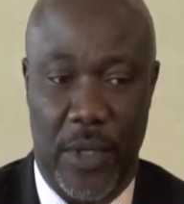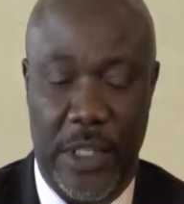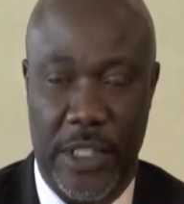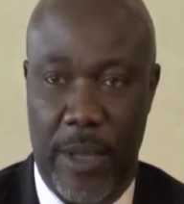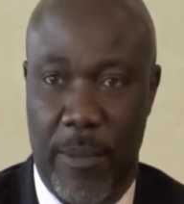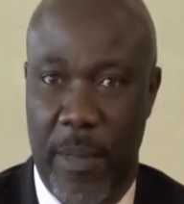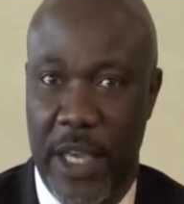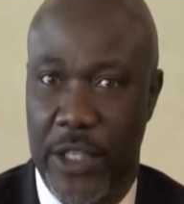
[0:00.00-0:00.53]
as
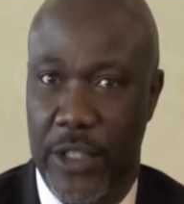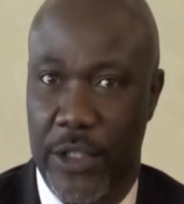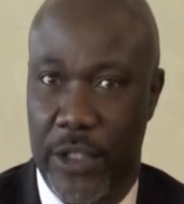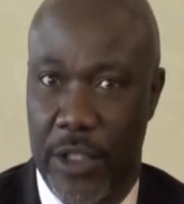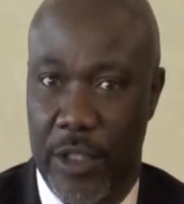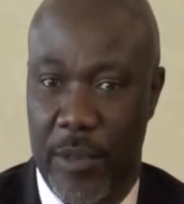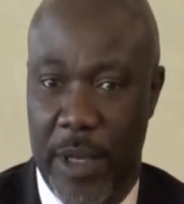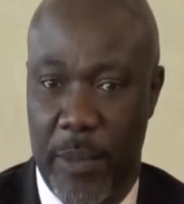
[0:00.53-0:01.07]
I
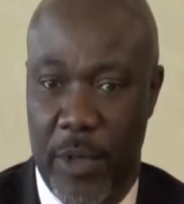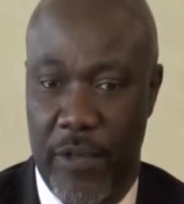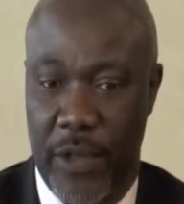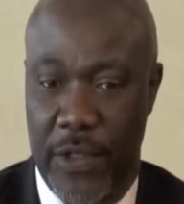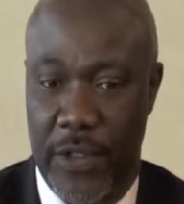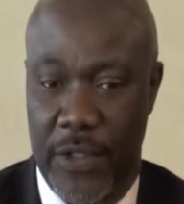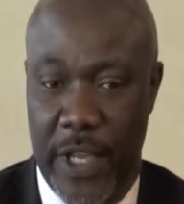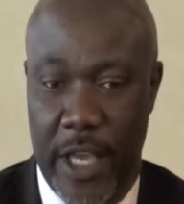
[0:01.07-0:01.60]
mentioned in my
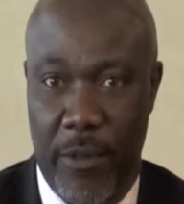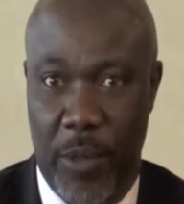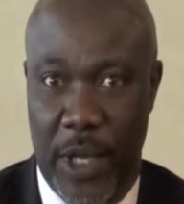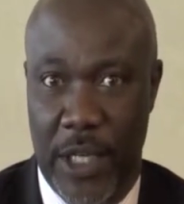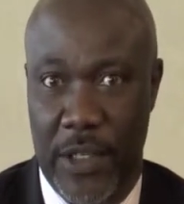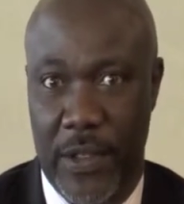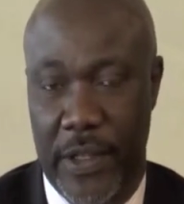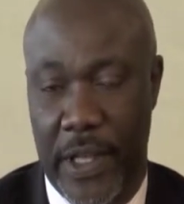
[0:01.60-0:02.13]
previous
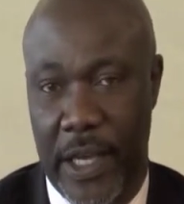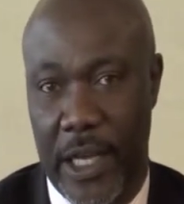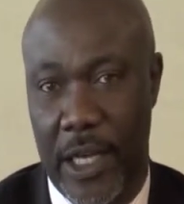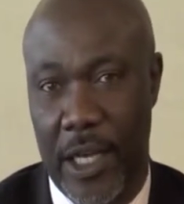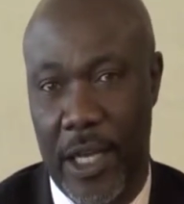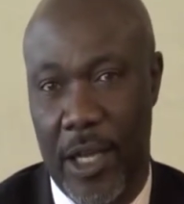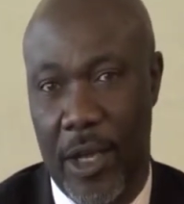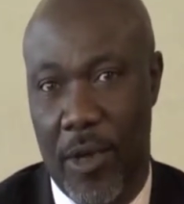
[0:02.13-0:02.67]
segment, that
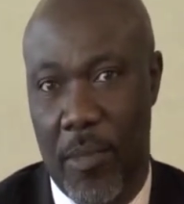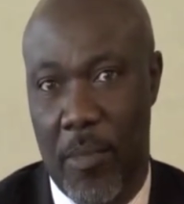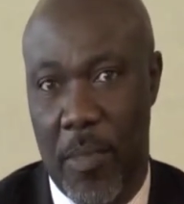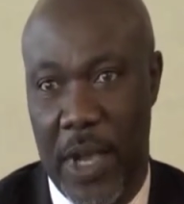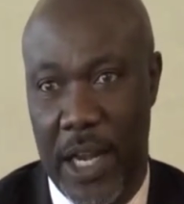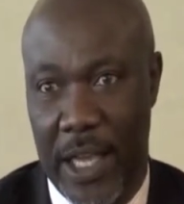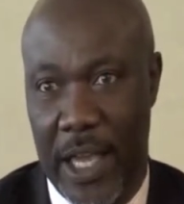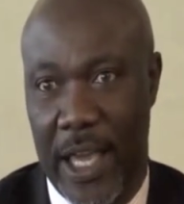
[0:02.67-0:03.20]

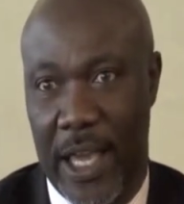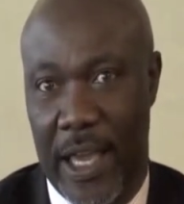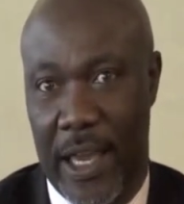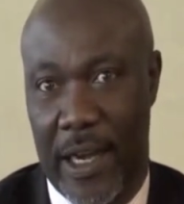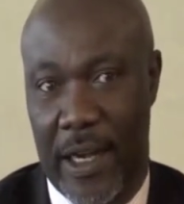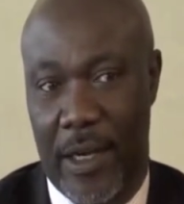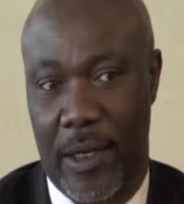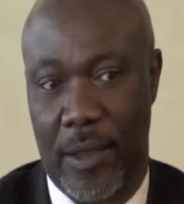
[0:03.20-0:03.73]

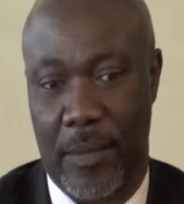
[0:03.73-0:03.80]
Medicare,